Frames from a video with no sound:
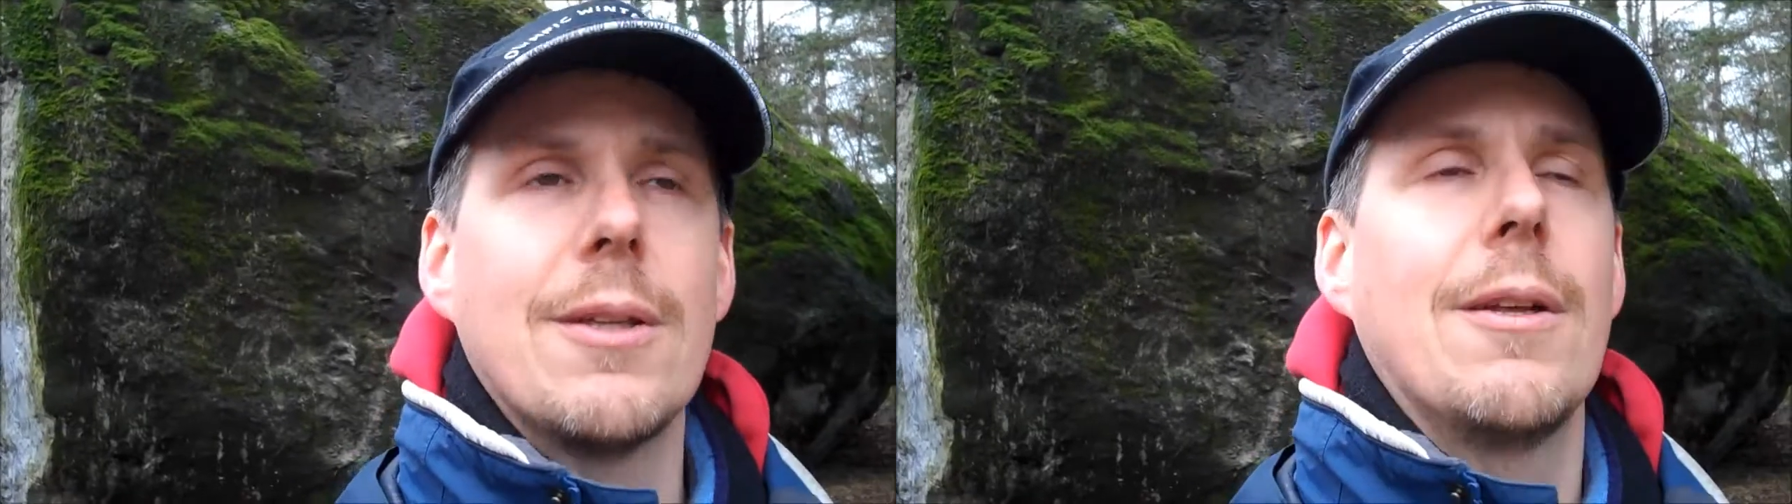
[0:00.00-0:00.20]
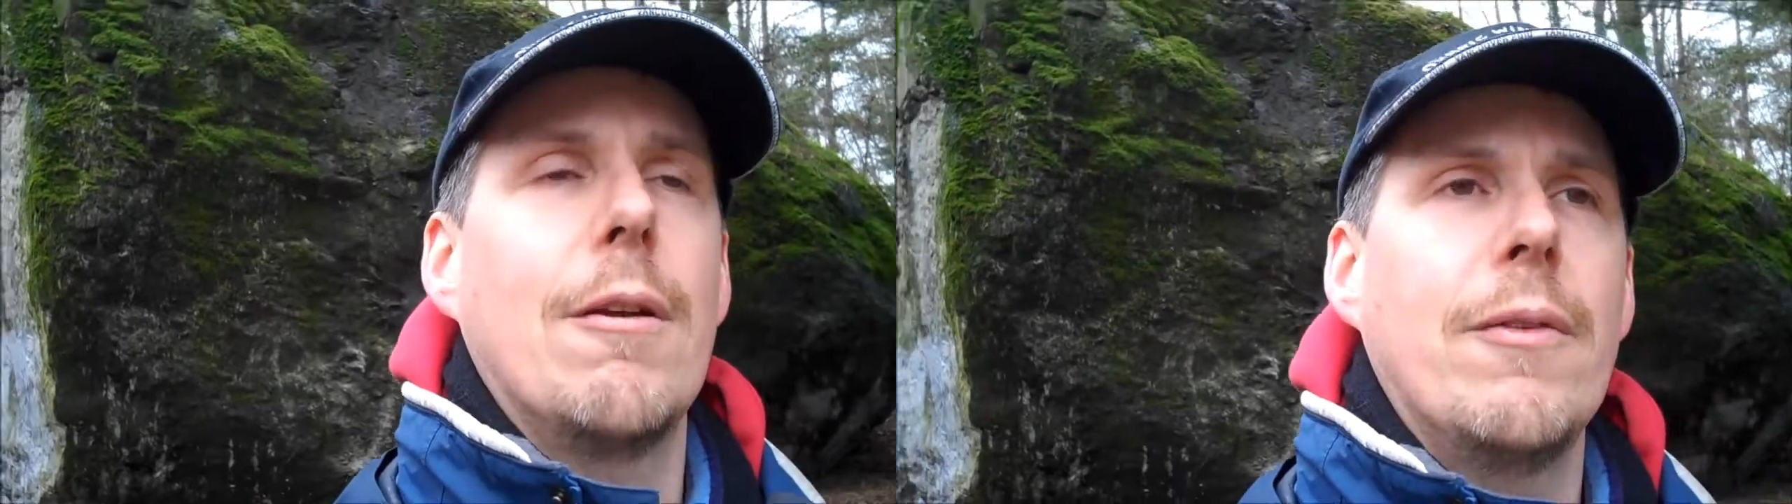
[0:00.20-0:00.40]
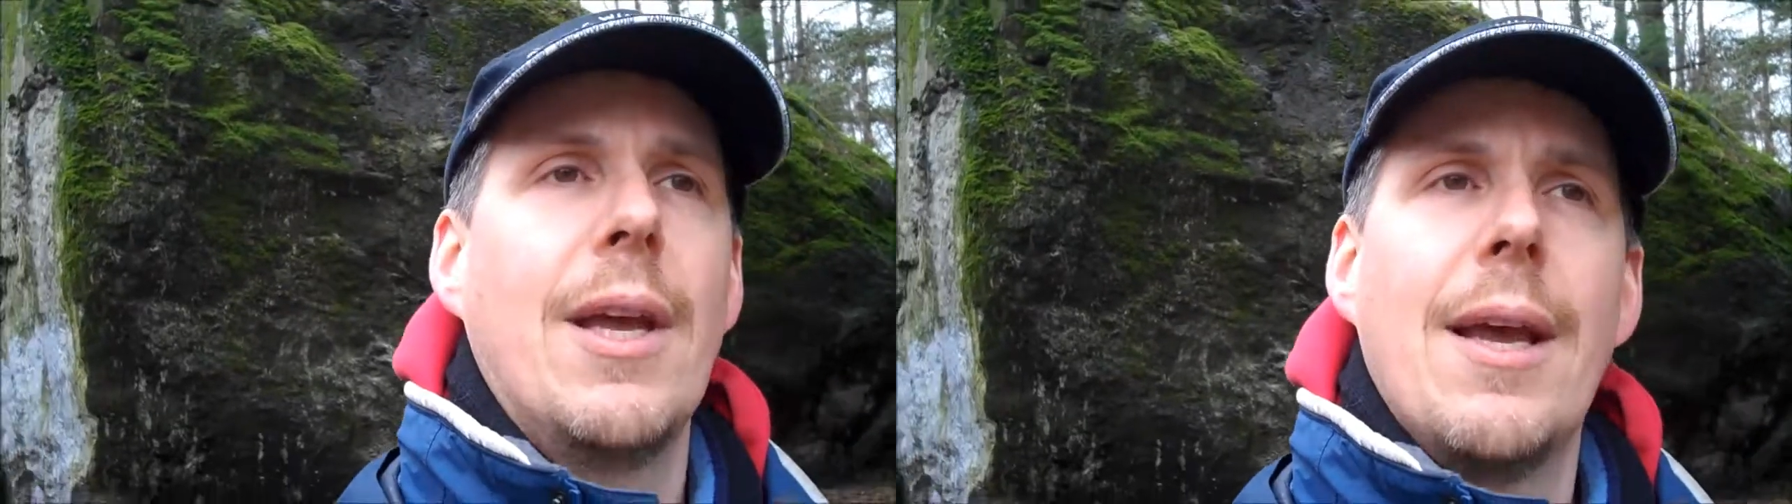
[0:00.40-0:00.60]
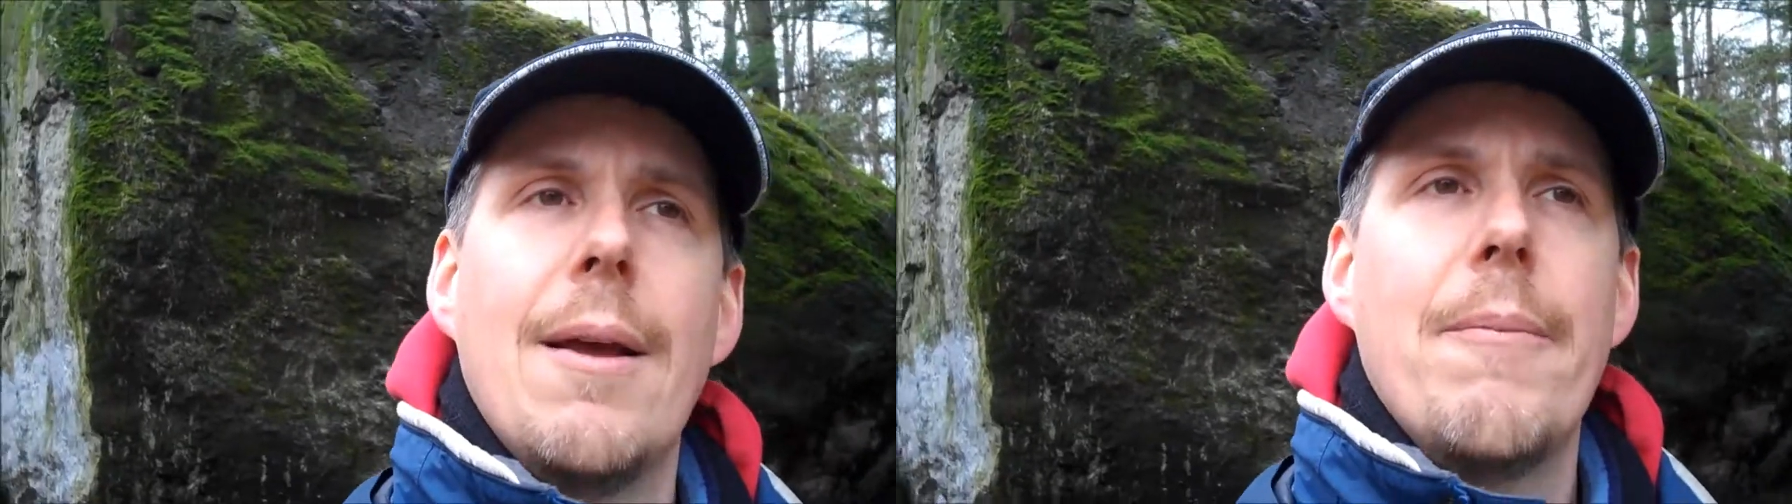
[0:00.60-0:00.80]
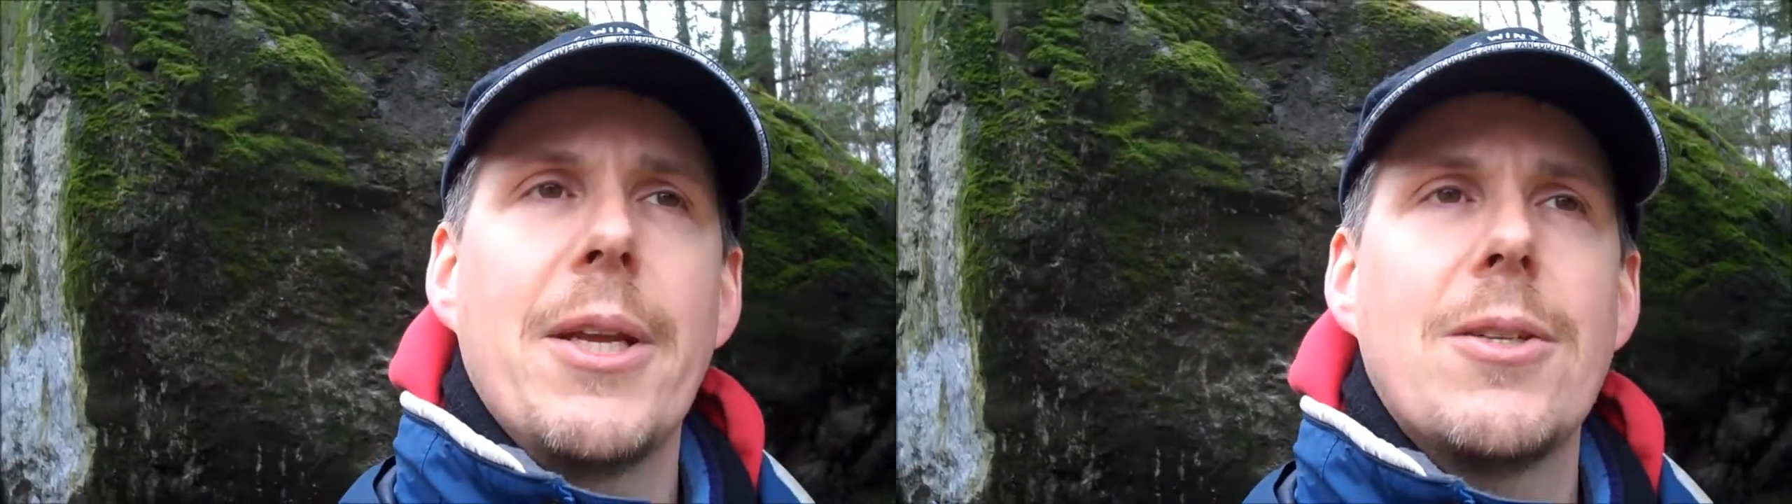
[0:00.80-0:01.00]
live,
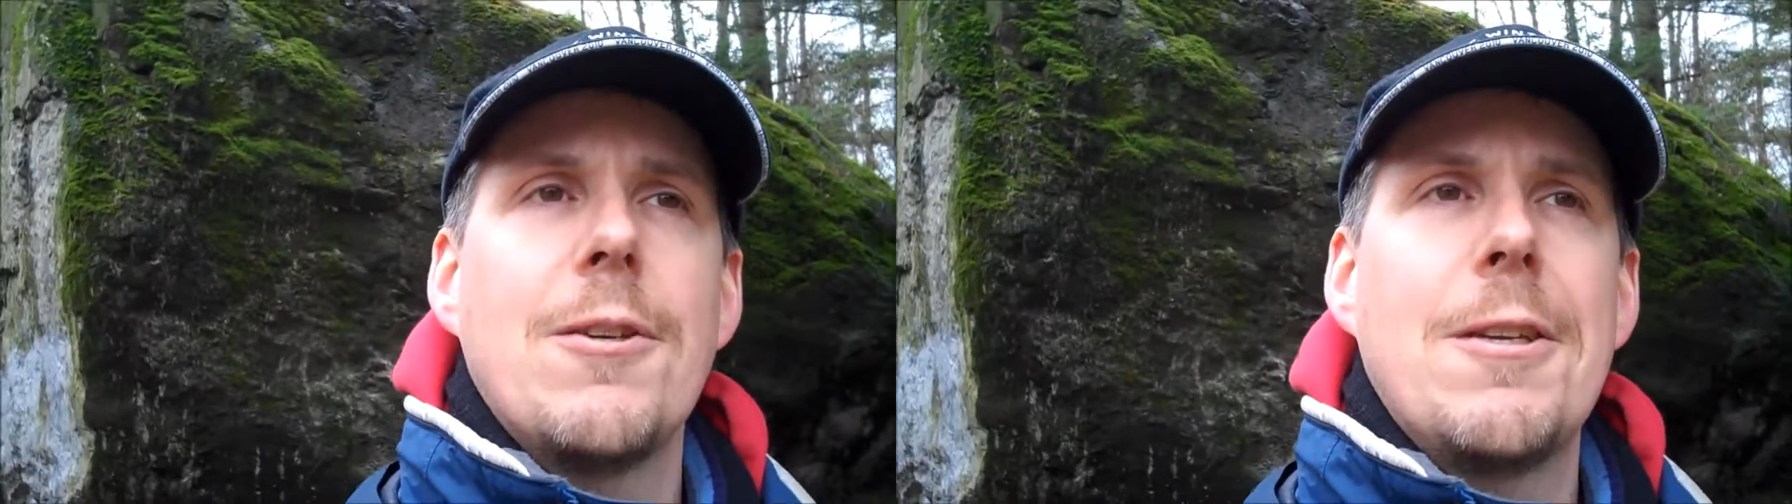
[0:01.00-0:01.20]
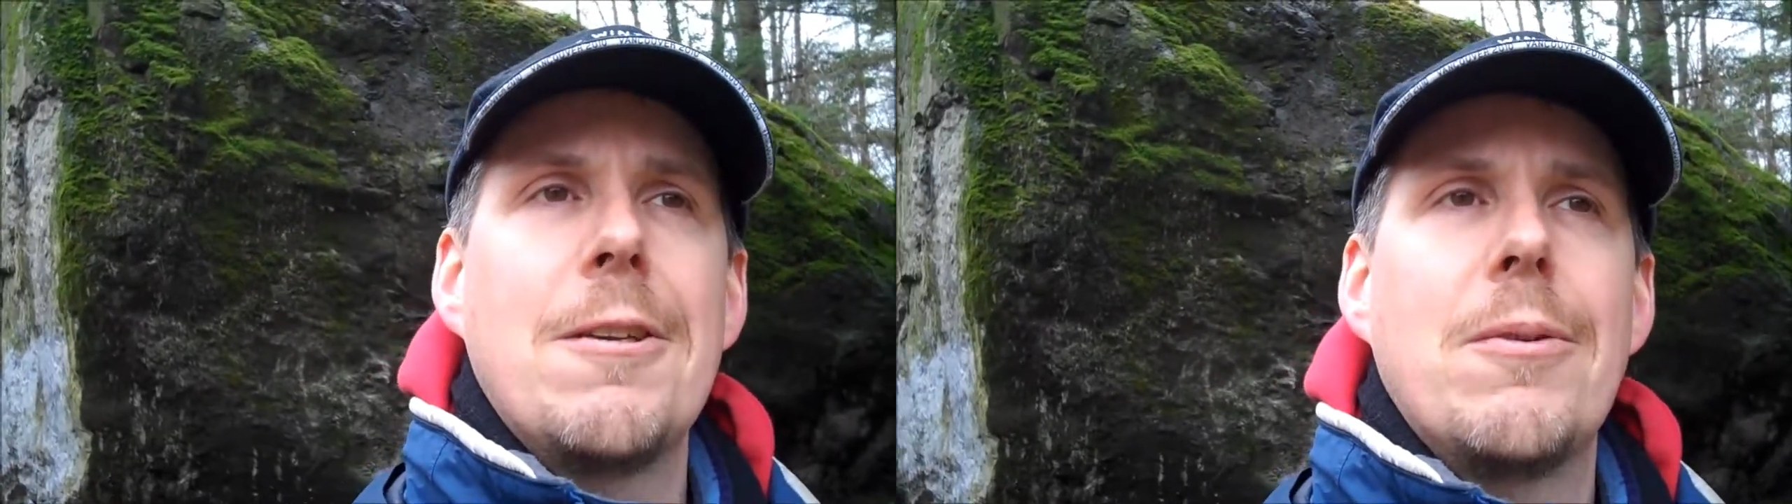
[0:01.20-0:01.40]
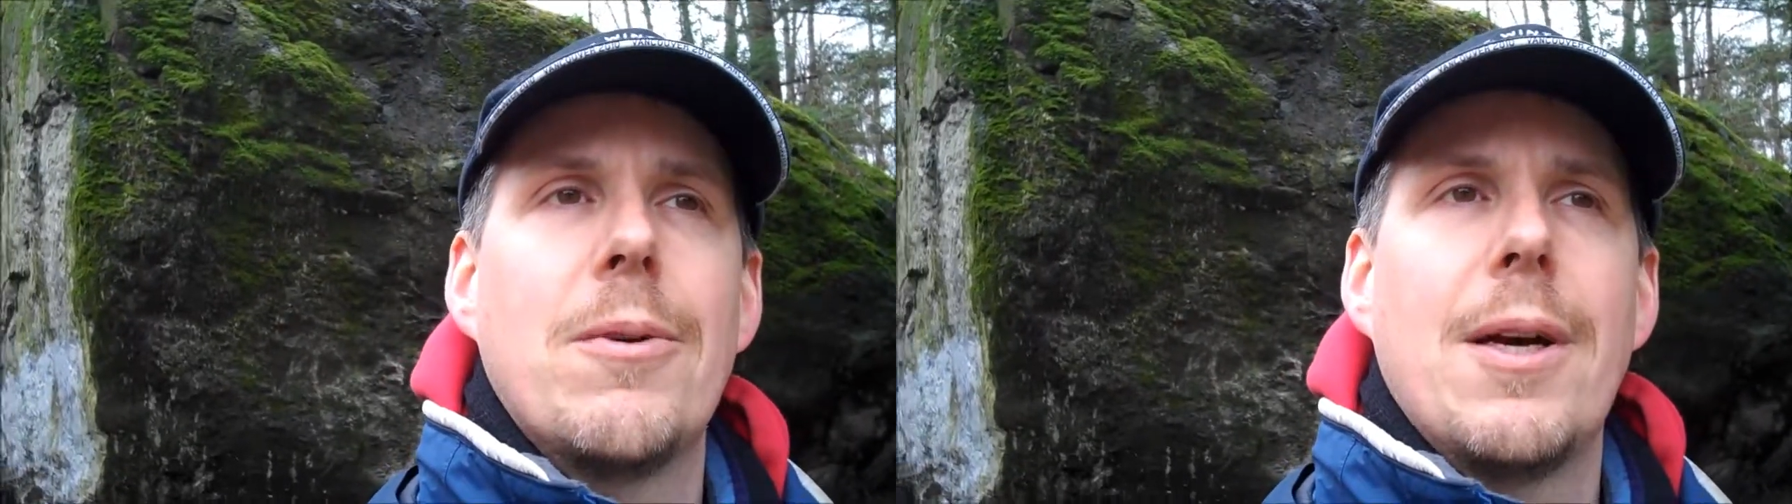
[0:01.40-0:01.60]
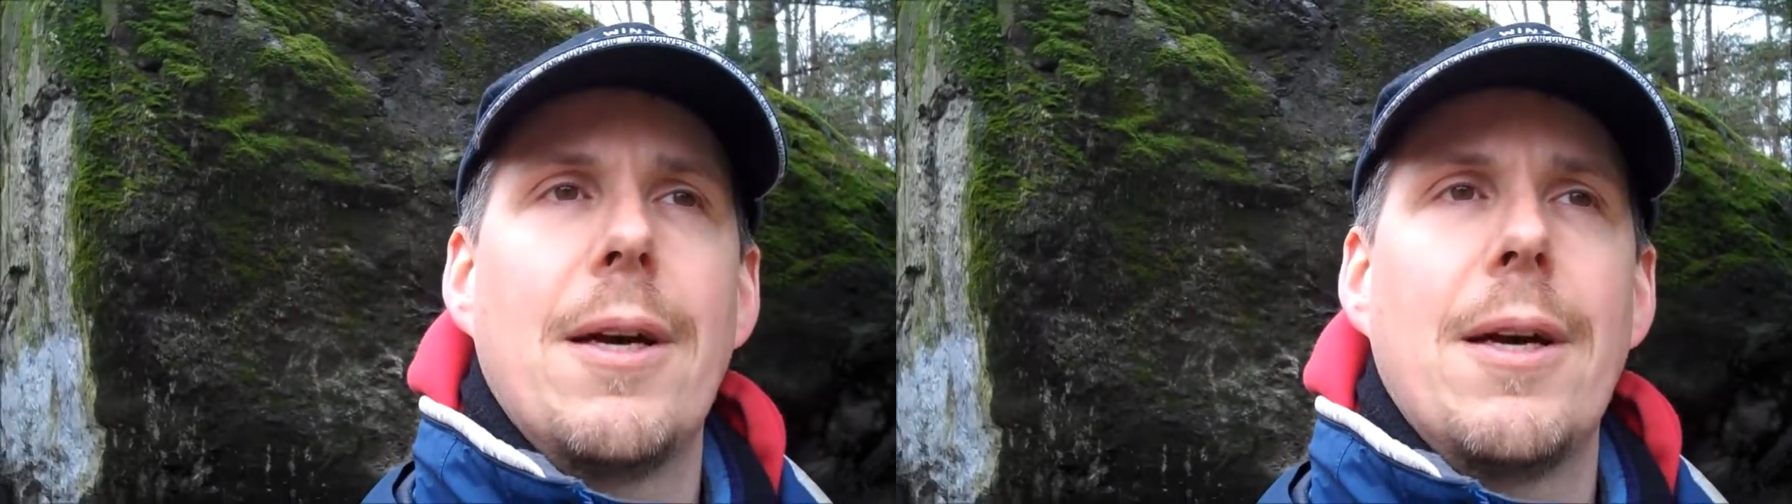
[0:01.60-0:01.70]
make sure you